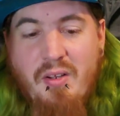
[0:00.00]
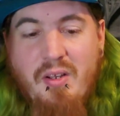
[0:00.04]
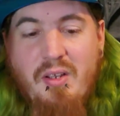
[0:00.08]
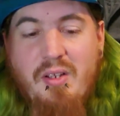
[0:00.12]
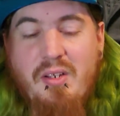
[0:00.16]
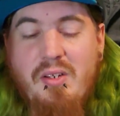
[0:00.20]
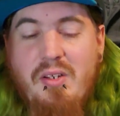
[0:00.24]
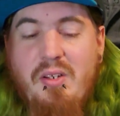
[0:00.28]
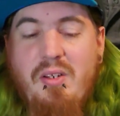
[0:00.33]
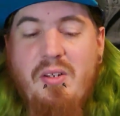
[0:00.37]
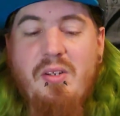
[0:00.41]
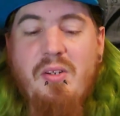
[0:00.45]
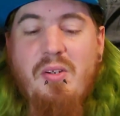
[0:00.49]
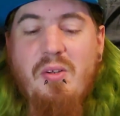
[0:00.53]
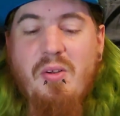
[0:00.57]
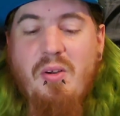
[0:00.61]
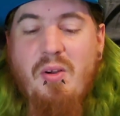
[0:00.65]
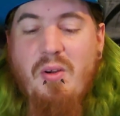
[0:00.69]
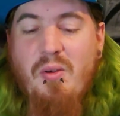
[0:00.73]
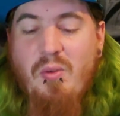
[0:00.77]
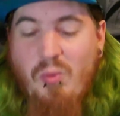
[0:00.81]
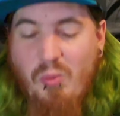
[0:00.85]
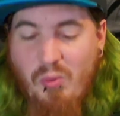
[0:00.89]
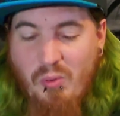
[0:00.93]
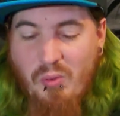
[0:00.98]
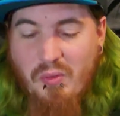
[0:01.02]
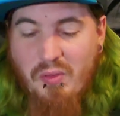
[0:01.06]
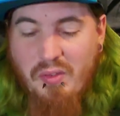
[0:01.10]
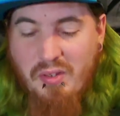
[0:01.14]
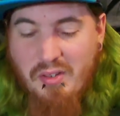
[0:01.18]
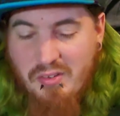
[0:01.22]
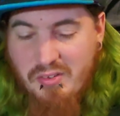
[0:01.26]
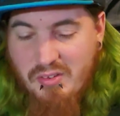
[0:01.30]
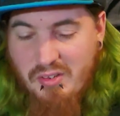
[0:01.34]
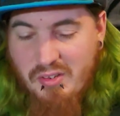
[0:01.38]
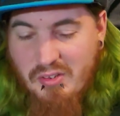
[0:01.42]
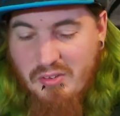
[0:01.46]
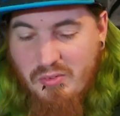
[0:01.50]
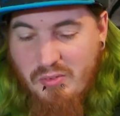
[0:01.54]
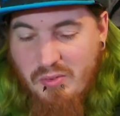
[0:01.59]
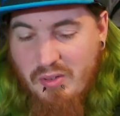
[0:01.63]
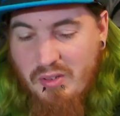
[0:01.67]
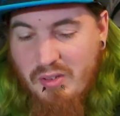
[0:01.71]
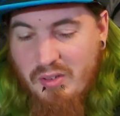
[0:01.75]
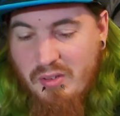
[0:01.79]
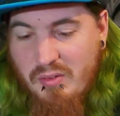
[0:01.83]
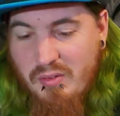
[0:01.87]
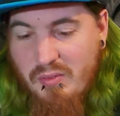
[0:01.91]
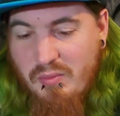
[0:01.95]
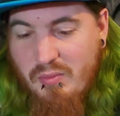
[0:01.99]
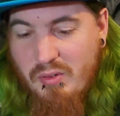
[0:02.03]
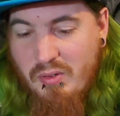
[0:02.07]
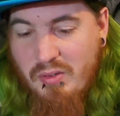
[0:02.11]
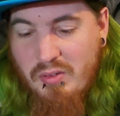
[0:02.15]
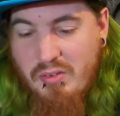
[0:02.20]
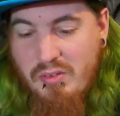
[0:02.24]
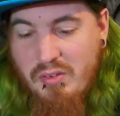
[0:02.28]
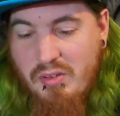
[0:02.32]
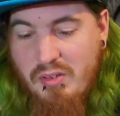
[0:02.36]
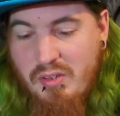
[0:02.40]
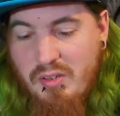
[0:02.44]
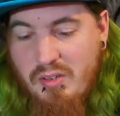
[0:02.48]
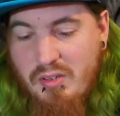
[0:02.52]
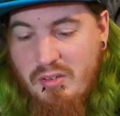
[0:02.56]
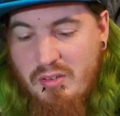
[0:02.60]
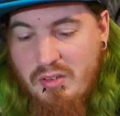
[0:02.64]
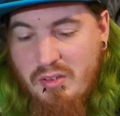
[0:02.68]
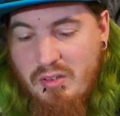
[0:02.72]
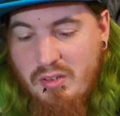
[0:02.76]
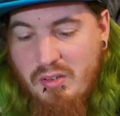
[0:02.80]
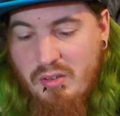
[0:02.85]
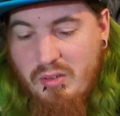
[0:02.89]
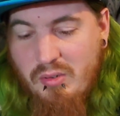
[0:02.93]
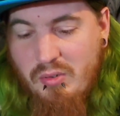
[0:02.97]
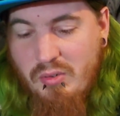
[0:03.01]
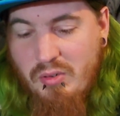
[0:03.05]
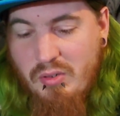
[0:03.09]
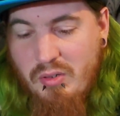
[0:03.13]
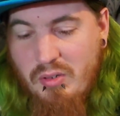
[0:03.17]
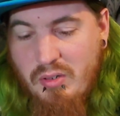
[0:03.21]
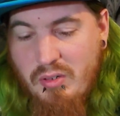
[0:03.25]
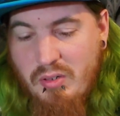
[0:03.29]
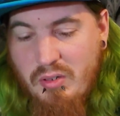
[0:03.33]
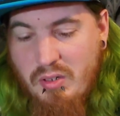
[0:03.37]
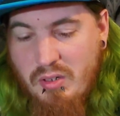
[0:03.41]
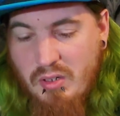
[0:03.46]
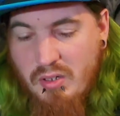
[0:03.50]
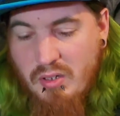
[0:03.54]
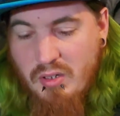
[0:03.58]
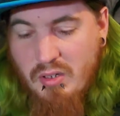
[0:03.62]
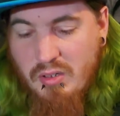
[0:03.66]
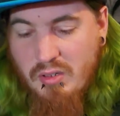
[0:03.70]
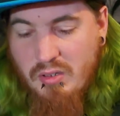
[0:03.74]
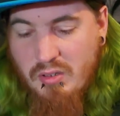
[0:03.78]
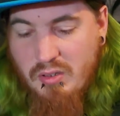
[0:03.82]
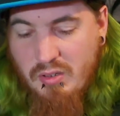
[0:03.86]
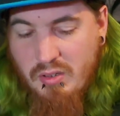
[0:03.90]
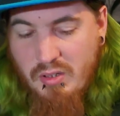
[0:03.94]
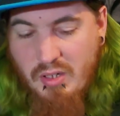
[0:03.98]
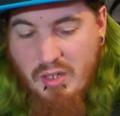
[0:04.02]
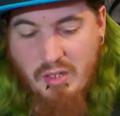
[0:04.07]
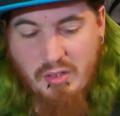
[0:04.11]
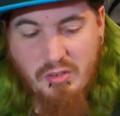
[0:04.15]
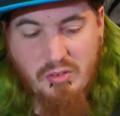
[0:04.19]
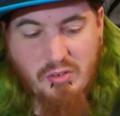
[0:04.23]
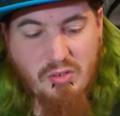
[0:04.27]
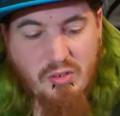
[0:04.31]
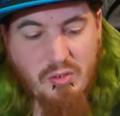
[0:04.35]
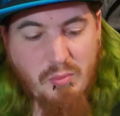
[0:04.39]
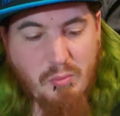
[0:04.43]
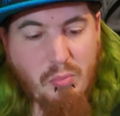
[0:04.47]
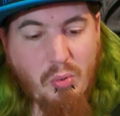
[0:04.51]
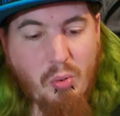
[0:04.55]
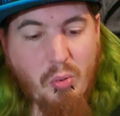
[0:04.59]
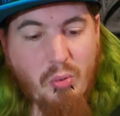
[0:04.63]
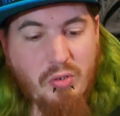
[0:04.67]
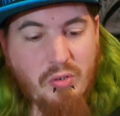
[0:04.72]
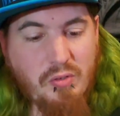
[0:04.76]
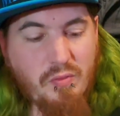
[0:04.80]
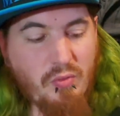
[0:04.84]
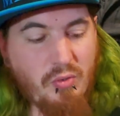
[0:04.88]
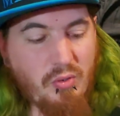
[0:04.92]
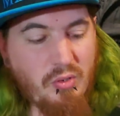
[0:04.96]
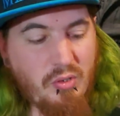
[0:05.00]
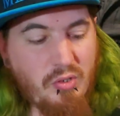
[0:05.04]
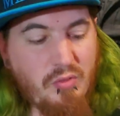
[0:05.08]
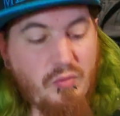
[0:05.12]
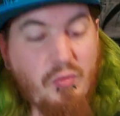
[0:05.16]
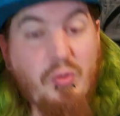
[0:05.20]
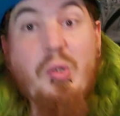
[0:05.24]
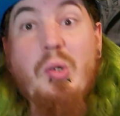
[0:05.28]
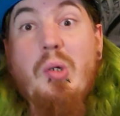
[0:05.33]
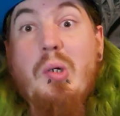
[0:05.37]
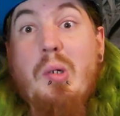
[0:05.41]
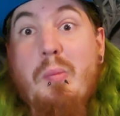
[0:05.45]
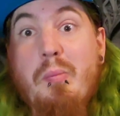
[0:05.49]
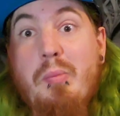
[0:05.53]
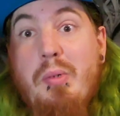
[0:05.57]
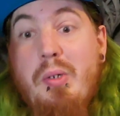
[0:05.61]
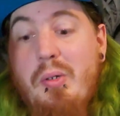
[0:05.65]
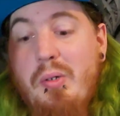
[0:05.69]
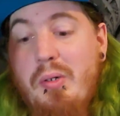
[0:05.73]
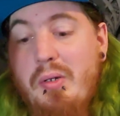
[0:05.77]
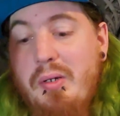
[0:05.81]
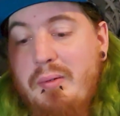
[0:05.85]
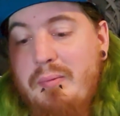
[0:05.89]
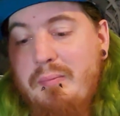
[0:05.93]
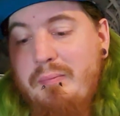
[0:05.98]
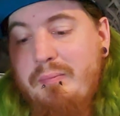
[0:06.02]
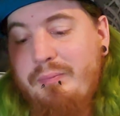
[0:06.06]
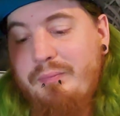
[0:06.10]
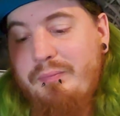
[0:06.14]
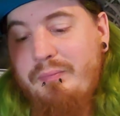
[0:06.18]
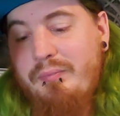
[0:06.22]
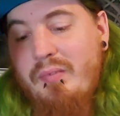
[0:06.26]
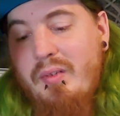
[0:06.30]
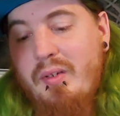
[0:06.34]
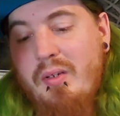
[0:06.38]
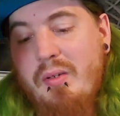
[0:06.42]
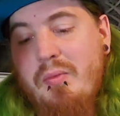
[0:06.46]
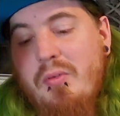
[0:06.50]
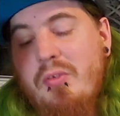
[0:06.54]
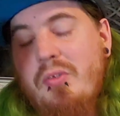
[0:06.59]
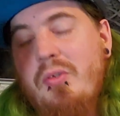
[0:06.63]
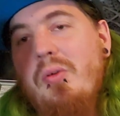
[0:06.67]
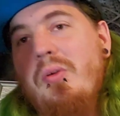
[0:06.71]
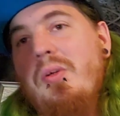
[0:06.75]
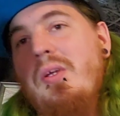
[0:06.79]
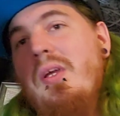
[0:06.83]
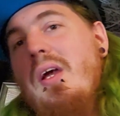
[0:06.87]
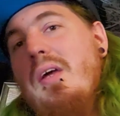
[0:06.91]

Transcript: you know how old this is when CDs included extra bonus footage for your computer. So yeah,